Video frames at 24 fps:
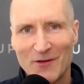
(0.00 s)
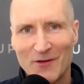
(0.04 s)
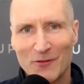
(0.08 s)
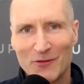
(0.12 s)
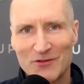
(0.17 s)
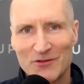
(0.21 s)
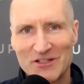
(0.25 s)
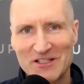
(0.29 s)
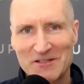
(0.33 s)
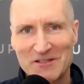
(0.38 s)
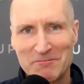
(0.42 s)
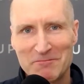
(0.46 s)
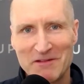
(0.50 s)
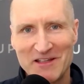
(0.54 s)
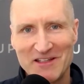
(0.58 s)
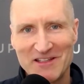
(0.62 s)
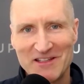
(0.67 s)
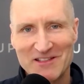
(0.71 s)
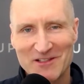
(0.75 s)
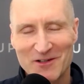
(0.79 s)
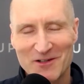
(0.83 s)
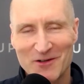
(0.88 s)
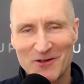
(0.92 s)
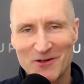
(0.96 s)
just be
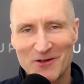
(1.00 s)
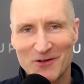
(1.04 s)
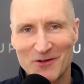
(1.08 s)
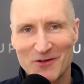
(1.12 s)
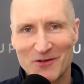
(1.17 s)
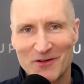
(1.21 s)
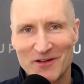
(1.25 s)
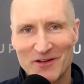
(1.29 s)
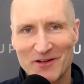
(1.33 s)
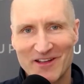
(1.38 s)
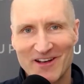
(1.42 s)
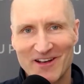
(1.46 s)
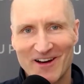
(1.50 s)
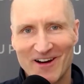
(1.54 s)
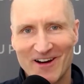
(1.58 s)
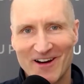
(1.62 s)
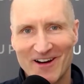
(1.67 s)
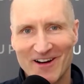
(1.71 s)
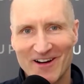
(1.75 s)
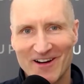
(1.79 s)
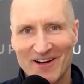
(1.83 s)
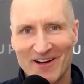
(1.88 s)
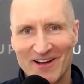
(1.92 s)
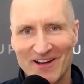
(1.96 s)
so in
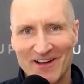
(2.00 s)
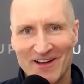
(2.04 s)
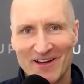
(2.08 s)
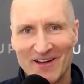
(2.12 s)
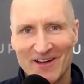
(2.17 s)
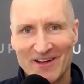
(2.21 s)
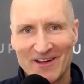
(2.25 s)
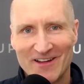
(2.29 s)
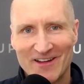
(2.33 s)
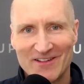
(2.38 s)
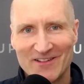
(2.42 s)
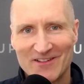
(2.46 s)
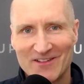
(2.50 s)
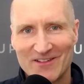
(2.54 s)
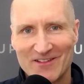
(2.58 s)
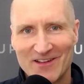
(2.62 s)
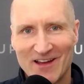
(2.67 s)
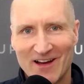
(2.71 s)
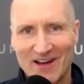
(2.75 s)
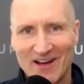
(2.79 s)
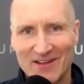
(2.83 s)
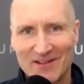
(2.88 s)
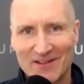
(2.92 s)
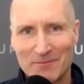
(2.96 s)
our
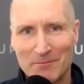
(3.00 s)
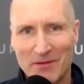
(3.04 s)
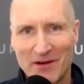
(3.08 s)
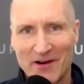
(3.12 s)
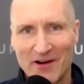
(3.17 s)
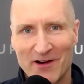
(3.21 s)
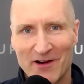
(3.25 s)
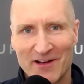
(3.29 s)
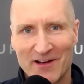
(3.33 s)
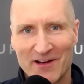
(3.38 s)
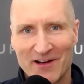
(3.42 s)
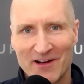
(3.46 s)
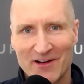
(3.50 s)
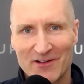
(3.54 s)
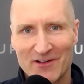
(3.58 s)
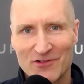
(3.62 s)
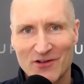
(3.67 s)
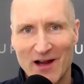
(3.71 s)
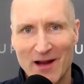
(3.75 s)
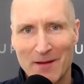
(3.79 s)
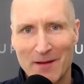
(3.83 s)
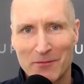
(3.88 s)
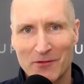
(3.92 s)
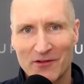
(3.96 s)
buried in our
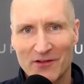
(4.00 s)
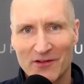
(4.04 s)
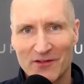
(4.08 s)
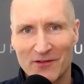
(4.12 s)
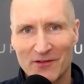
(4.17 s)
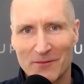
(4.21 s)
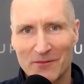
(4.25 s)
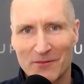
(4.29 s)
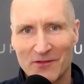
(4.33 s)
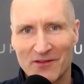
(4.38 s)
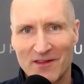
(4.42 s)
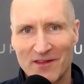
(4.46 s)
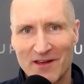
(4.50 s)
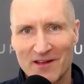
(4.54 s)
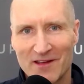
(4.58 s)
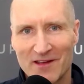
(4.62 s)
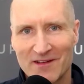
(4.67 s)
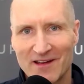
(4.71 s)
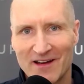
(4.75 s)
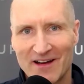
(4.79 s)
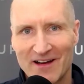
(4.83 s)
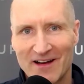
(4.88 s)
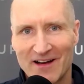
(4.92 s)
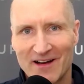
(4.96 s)
tribalisms
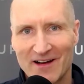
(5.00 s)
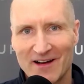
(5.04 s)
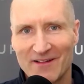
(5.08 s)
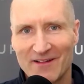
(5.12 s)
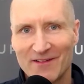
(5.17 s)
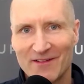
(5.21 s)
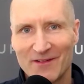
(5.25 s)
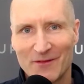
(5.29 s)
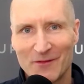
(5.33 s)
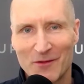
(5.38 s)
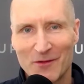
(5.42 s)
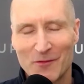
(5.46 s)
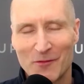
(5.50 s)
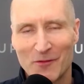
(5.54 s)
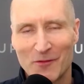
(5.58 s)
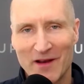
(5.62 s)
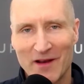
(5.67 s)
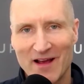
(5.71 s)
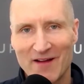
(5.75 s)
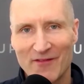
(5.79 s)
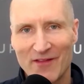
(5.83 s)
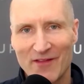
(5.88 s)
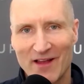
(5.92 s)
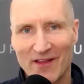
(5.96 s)
that we won't
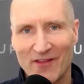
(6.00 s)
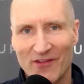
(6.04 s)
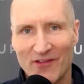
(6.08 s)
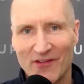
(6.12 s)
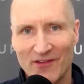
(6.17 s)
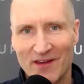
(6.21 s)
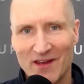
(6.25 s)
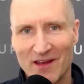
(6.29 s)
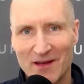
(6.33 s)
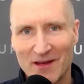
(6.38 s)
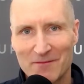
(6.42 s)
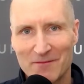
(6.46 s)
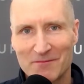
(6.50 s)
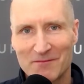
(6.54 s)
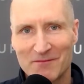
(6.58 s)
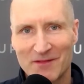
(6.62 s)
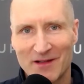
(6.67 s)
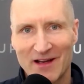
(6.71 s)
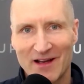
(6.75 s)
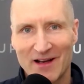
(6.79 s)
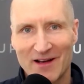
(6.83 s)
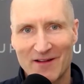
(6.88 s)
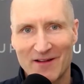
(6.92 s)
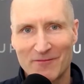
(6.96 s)
have that same
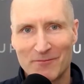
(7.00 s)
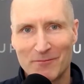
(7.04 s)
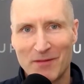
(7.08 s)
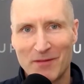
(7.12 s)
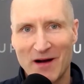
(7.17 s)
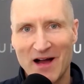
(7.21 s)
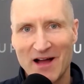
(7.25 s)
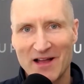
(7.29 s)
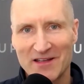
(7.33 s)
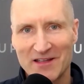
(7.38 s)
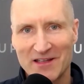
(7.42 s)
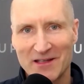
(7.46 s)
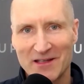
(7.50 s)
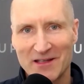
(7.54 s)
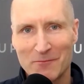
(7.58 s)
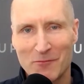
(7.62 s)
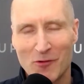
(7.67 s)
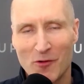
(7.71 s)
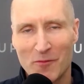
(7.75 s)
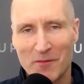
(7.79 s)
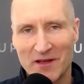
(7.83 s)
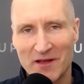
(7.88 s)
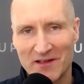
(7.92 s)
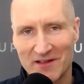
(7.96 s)
kind of bonding
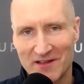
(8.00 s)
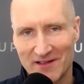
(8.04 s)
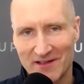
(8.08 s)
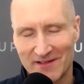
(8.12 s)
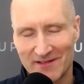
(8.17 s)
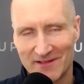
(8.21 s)
moment?